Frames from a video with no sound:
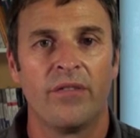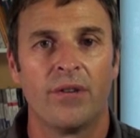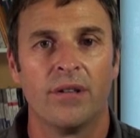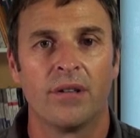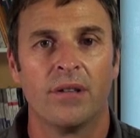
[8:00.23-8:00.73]

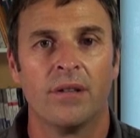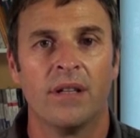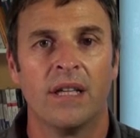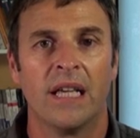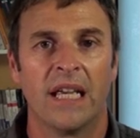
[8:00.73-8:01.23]
different.
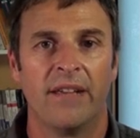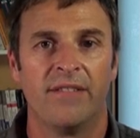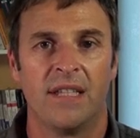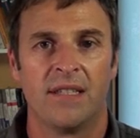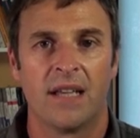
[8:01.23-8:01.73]

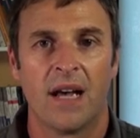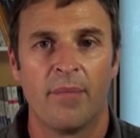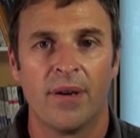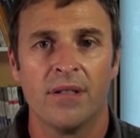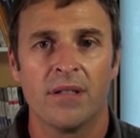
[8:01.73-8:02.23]
If this
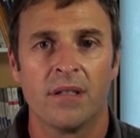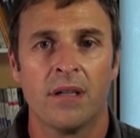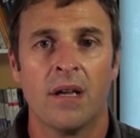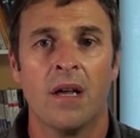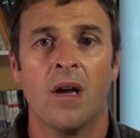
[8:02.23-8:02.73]
happens,
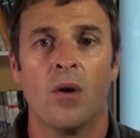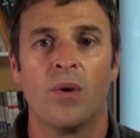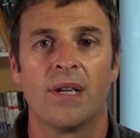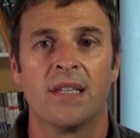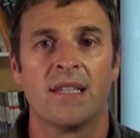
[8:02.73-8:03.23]

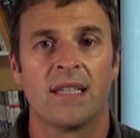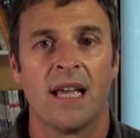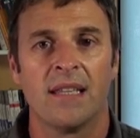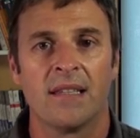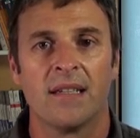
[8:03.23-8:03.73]
we can
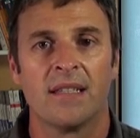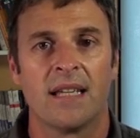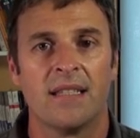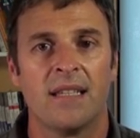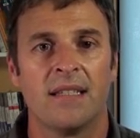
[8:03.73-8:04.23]
state
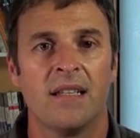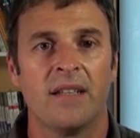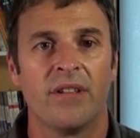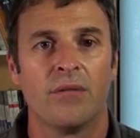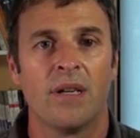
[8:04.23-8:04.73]
that this
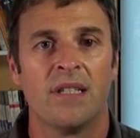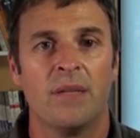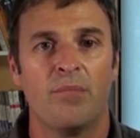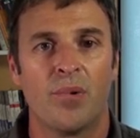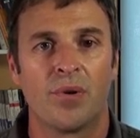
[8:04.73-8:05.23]
individual is
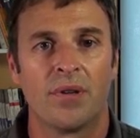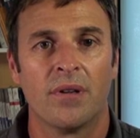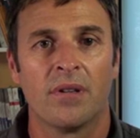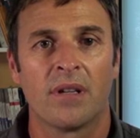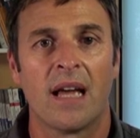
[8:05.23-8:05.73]

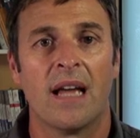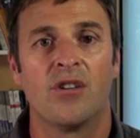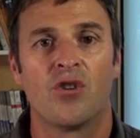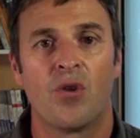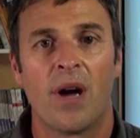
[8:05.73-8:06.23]
important
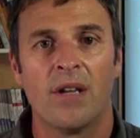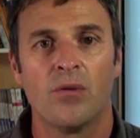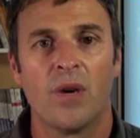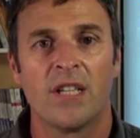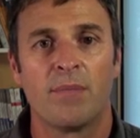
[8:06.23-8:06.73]
and try
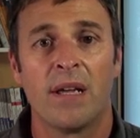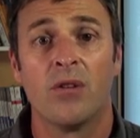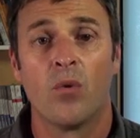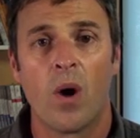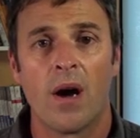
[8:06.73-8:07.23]
to
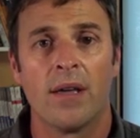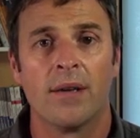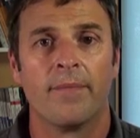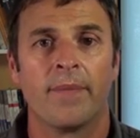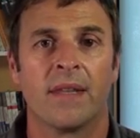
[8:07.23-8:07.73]
explain why.
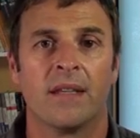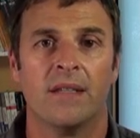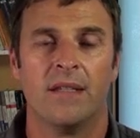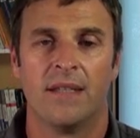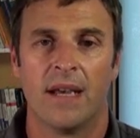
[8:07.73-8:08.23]

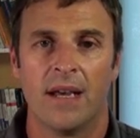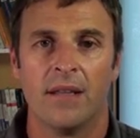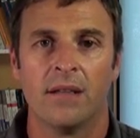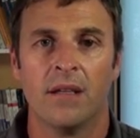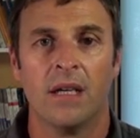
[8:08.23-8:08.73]

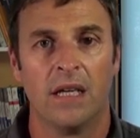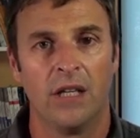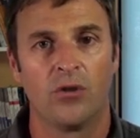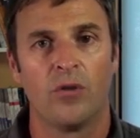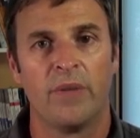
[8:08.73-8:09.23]
Then,
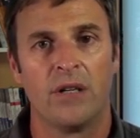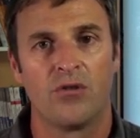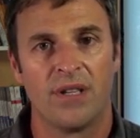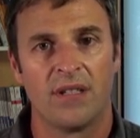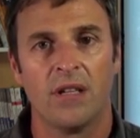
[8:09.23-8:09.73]
it could be
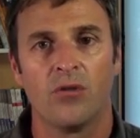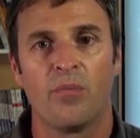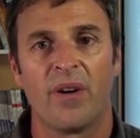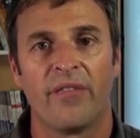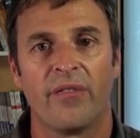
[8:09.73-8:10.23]
interesting to
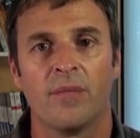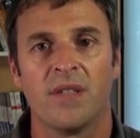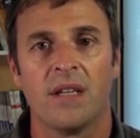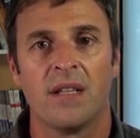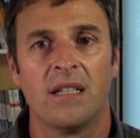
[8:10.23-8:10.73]
perform
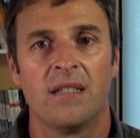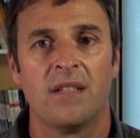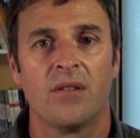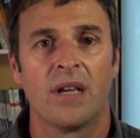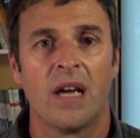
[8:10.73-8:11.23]
the
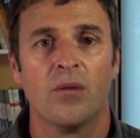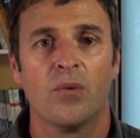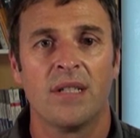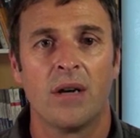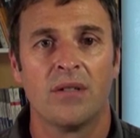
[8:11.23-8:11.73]
analysis again
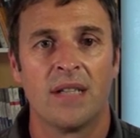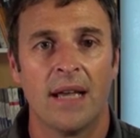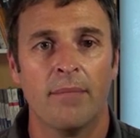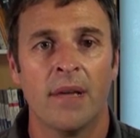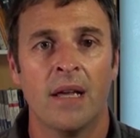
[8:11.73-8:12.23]
without
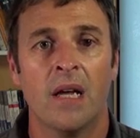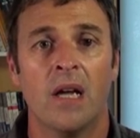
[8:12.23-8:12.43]
them